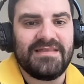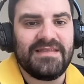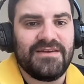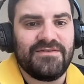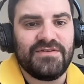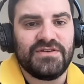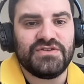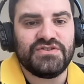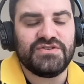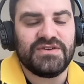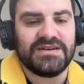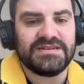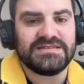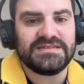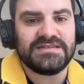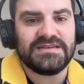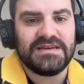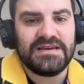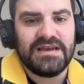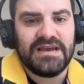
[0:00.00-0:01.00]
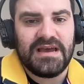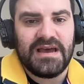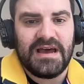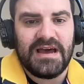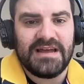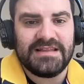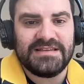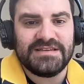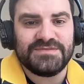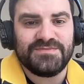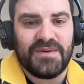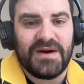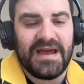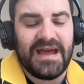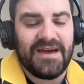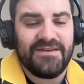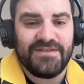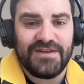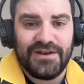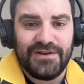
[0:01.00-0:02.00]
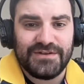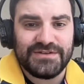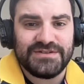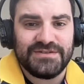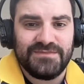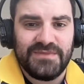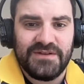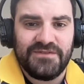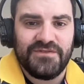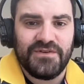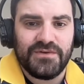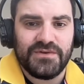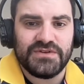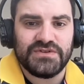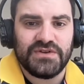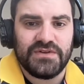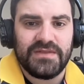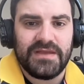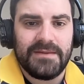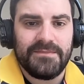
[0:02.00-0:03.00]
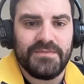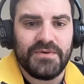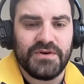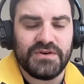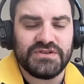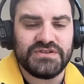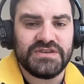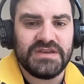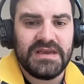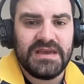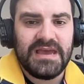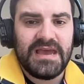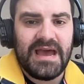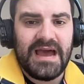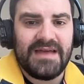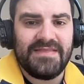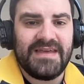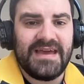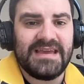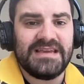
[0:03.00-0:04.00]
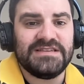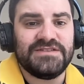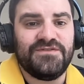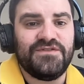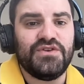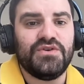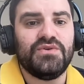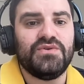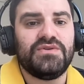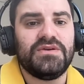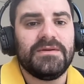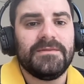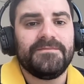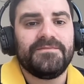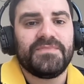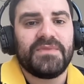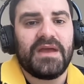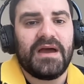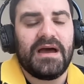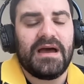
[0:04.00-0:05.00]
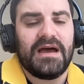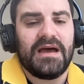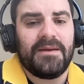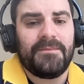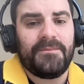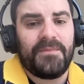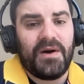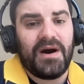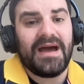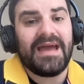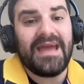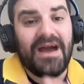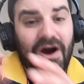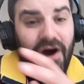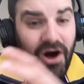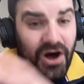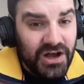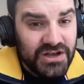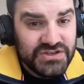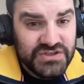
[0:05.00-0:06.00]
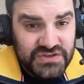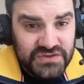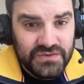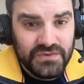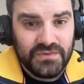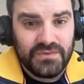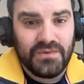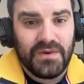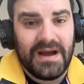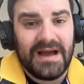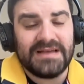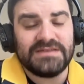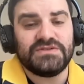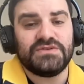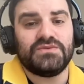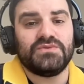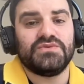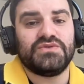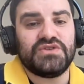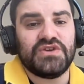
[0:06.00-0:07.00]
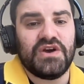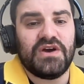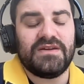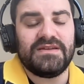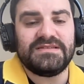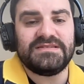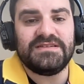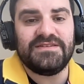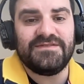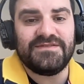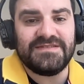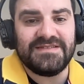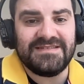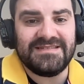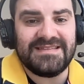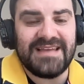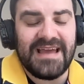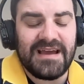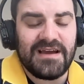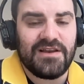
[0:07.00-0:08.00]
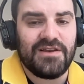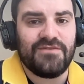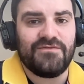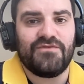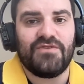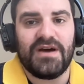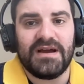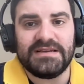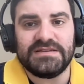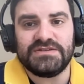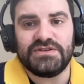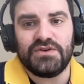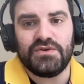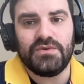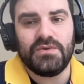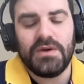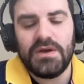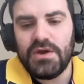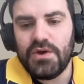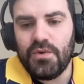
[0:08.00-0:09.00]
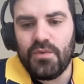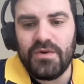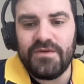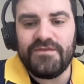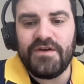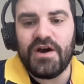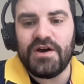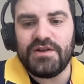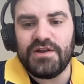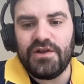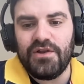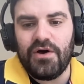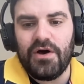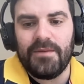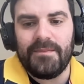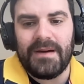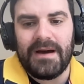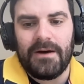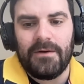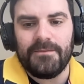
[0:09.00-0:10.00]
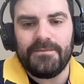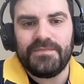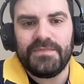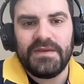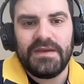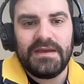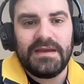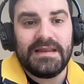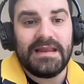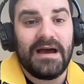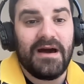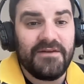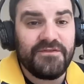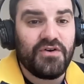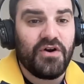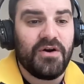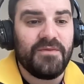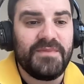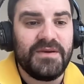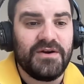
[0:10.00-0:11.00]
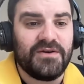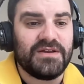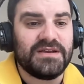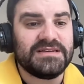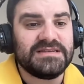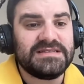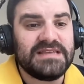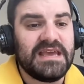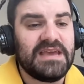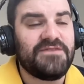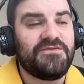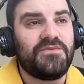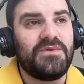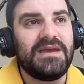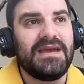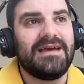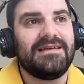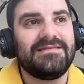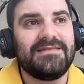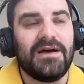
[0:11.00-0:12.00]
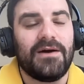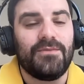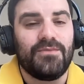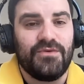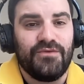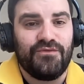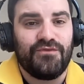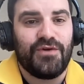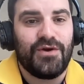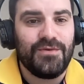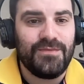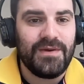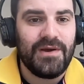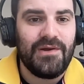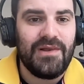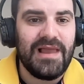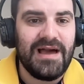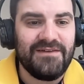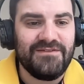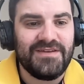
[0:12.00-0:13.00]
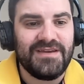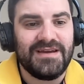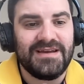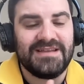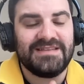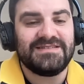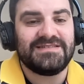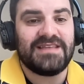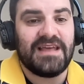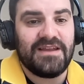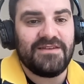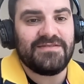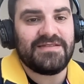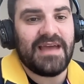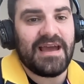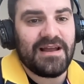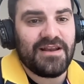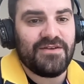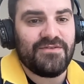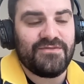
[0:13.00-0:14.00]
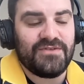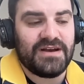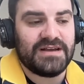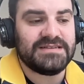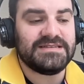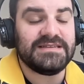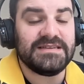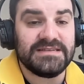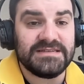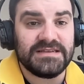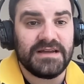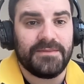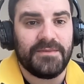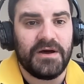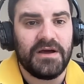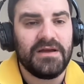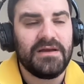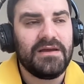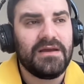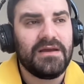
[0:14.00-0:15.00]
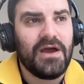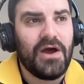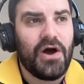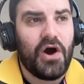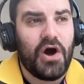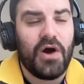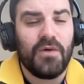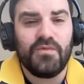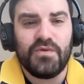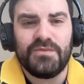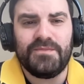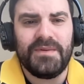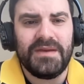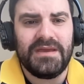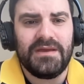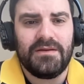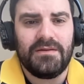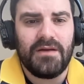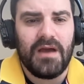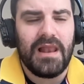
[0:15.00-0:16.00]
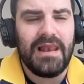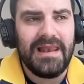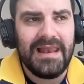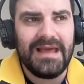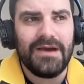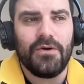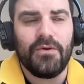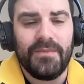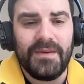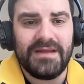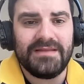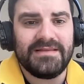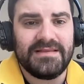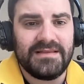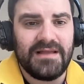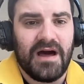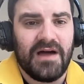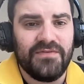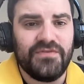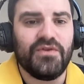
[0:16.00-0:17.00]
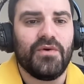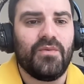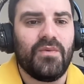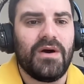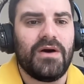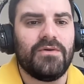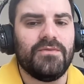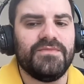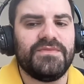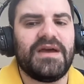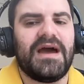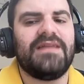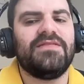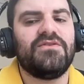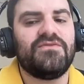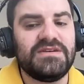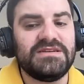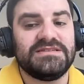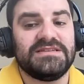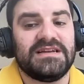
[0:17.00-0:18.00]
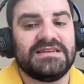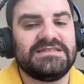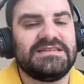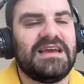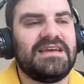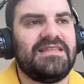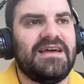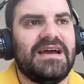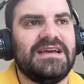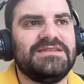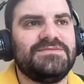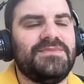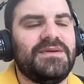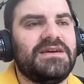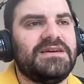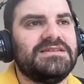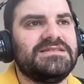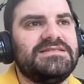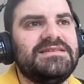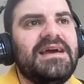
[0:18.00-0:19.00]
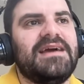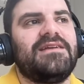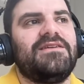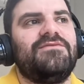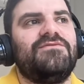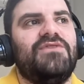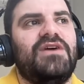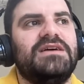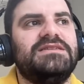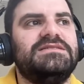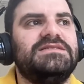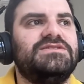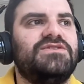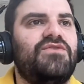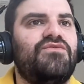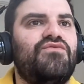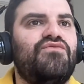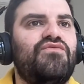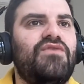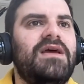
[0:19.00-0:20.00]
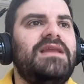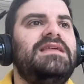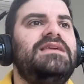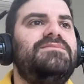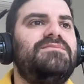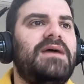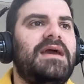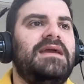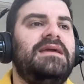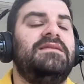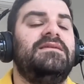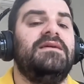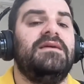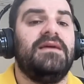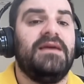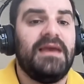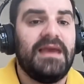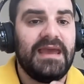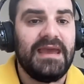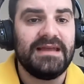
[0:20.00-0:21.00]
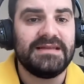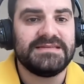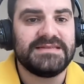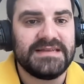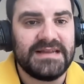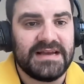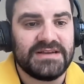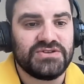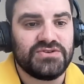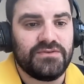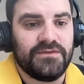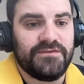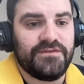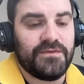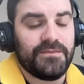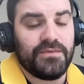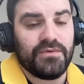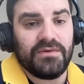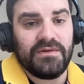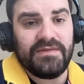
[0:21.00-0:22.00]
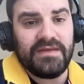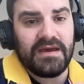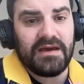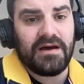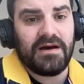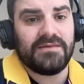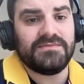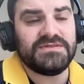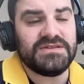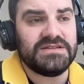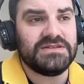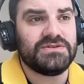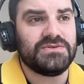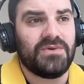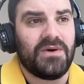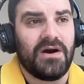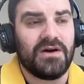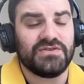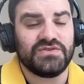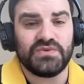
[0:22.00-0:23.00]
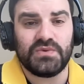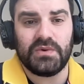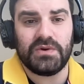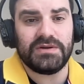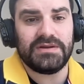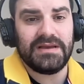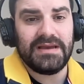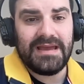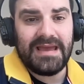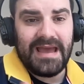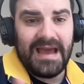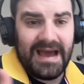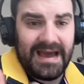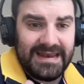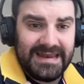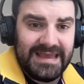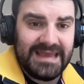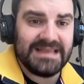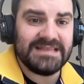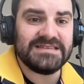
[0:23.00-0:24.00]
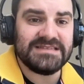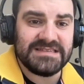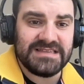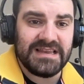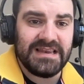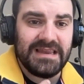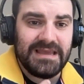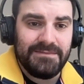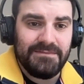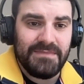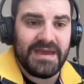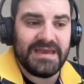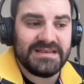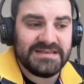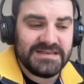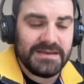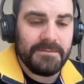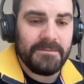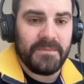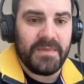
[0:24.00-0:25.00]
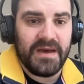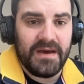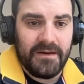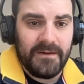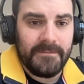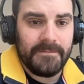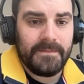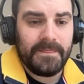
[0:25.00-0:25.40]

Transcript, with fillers: their interest uh, despite having lots of midfielders on their books, and that he's viewed uh, by Arsenal as an alternative to Declan Rice, who we've heard a lot about. Now, I've got to be honest, if we end up with Romeo Lavia instead of Declan Rice this summer, I would be a little bit underwhelmed. And the reason I say that is because Declan Rice is a ready made international footballer that comes into our squad and instantly makes it better.